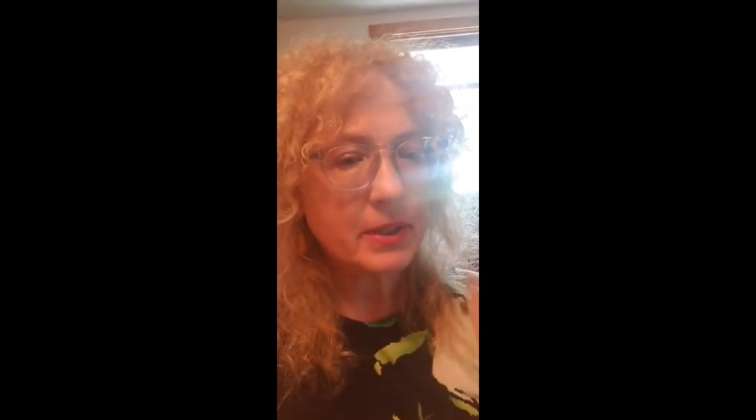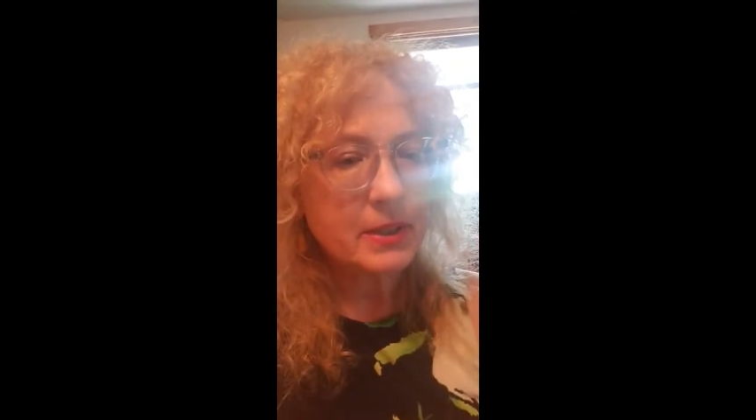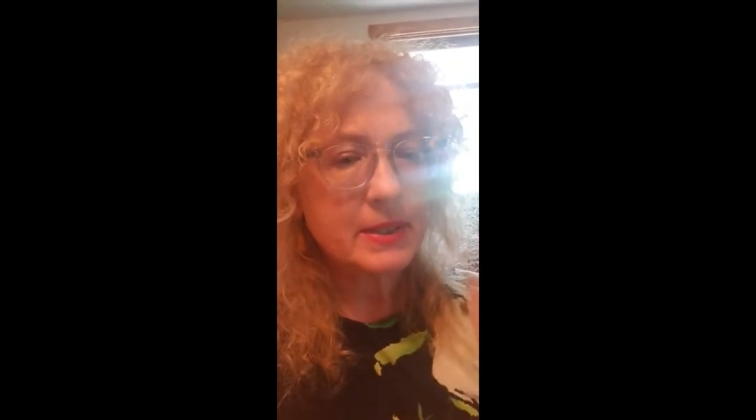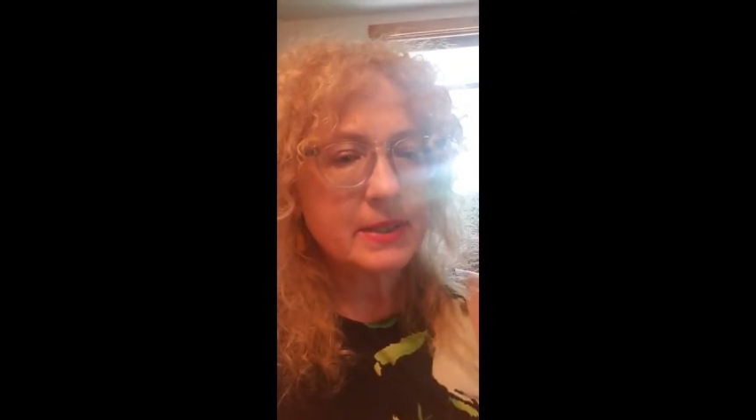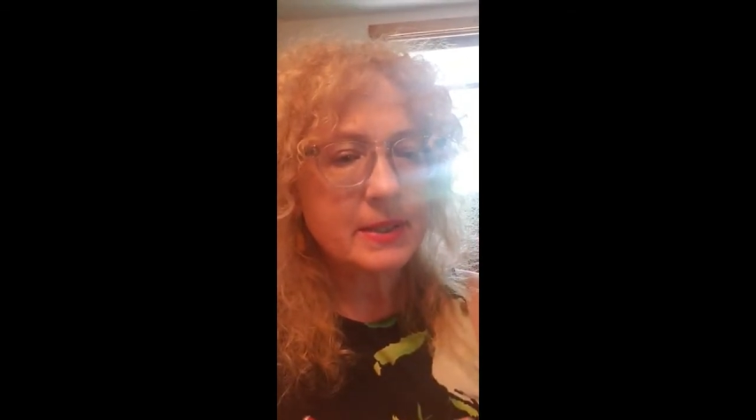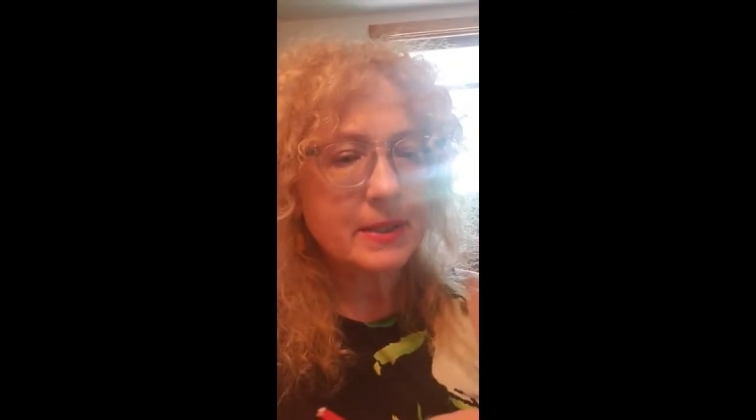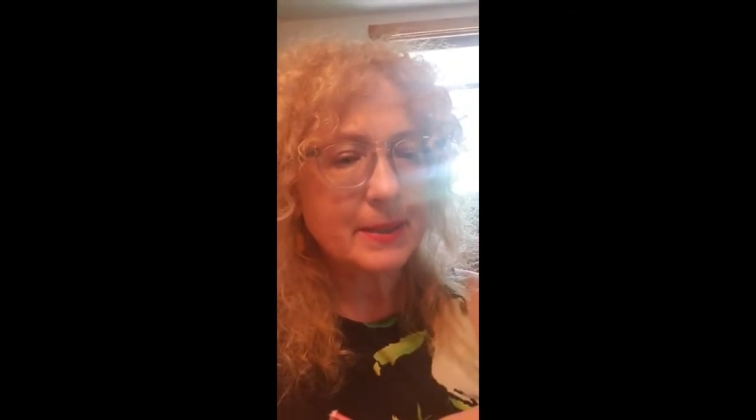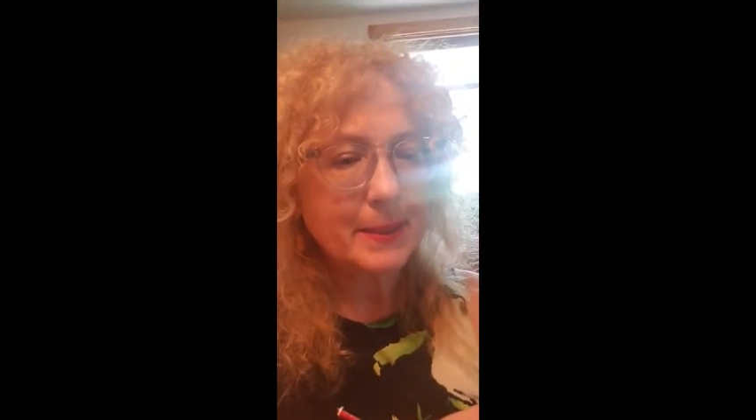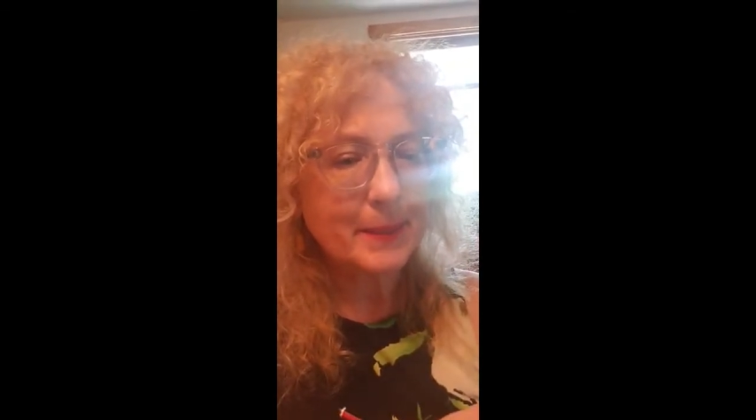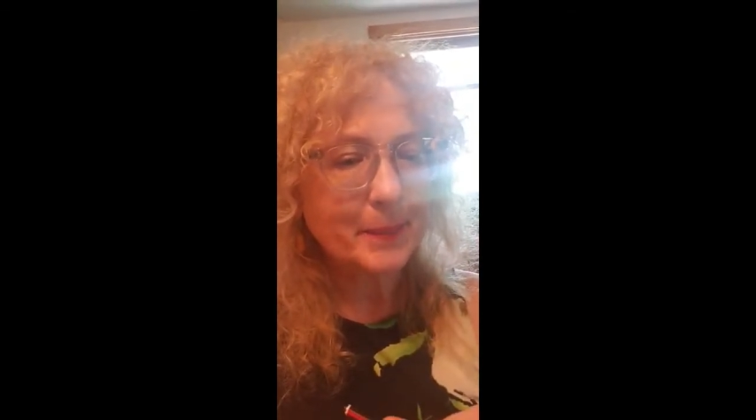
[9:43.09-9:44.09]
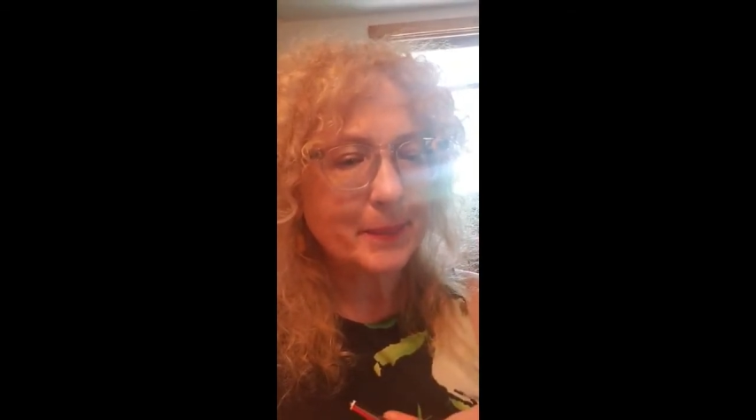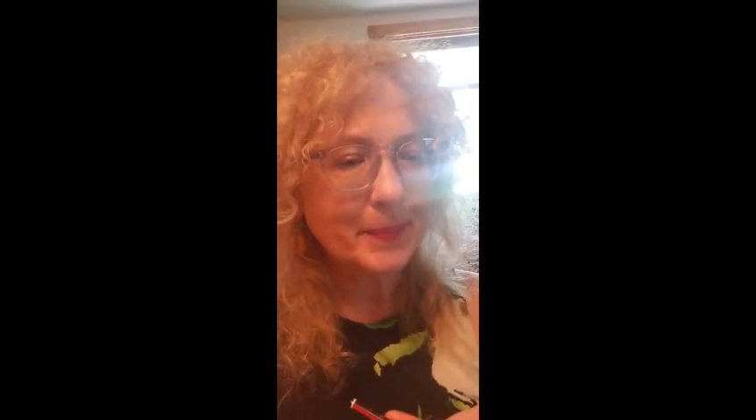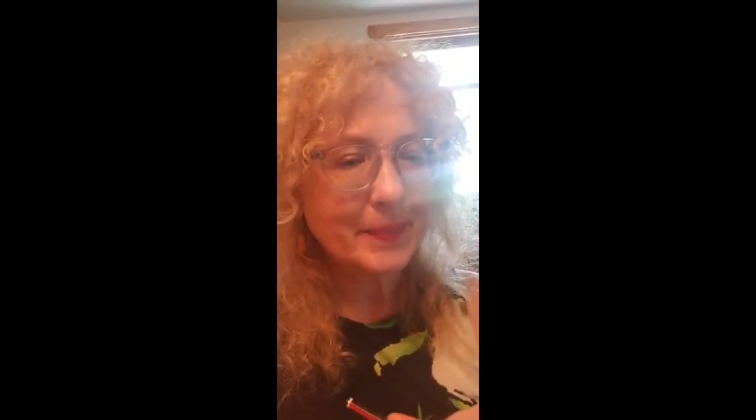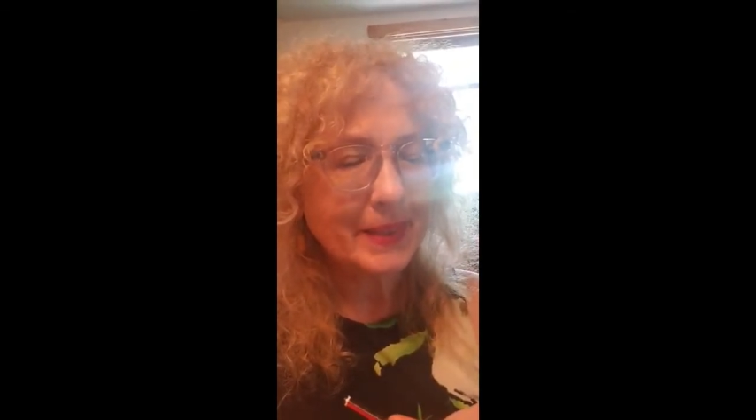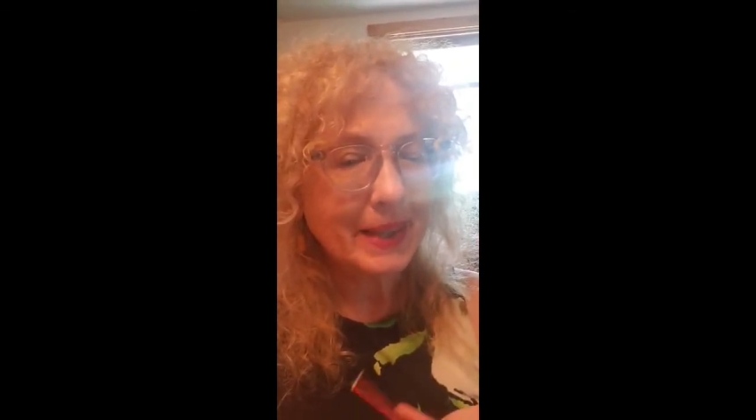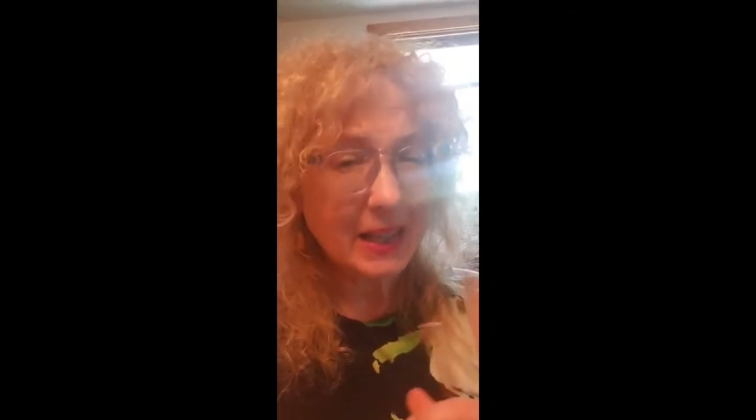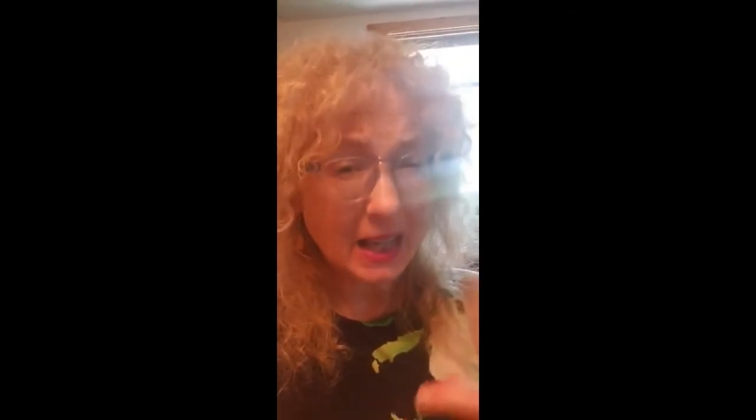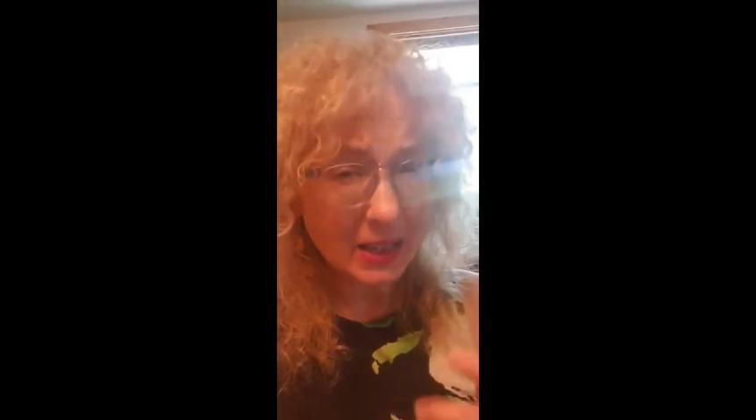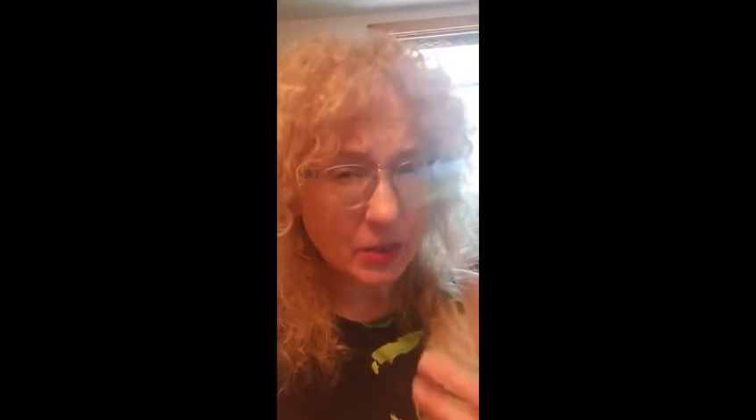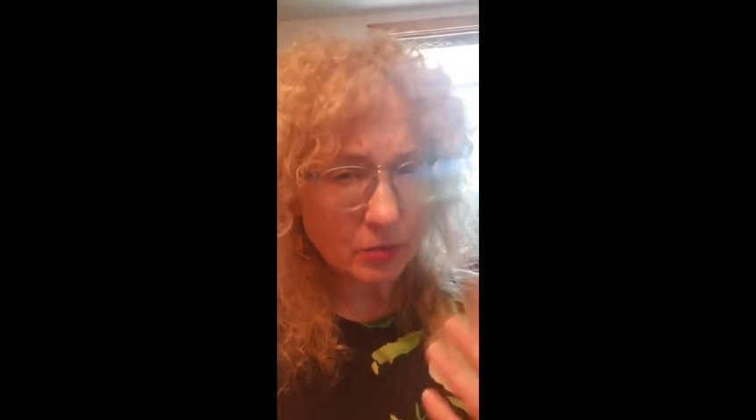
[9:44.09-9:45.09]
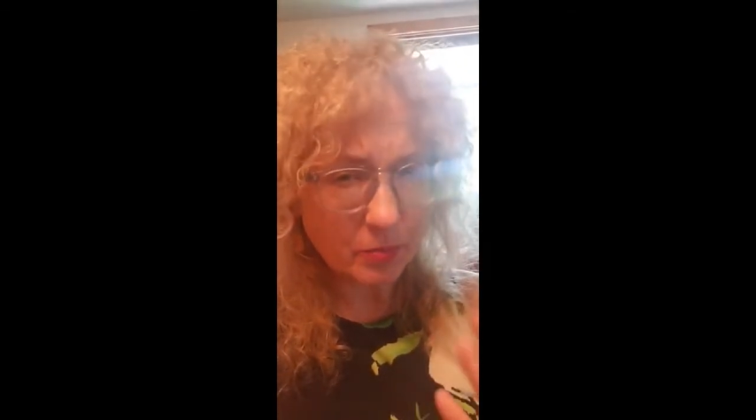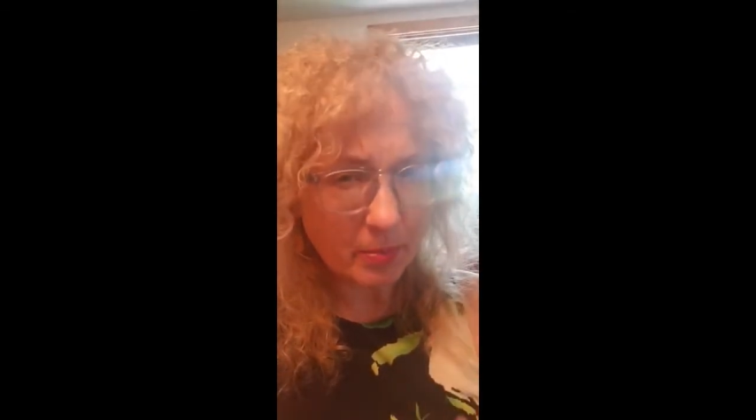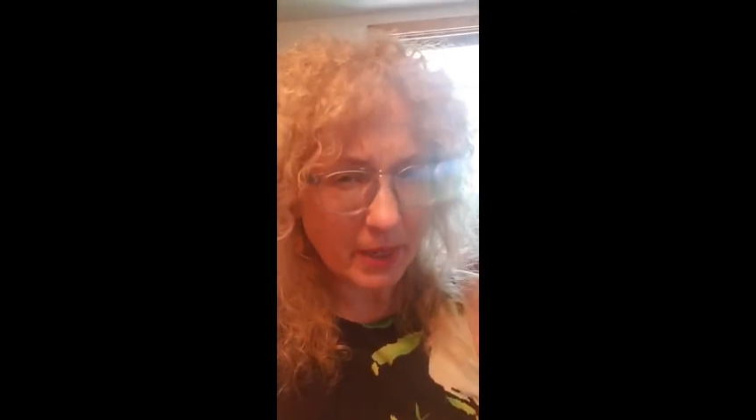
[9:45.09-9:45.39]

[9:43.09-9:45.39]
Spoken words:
is a kind of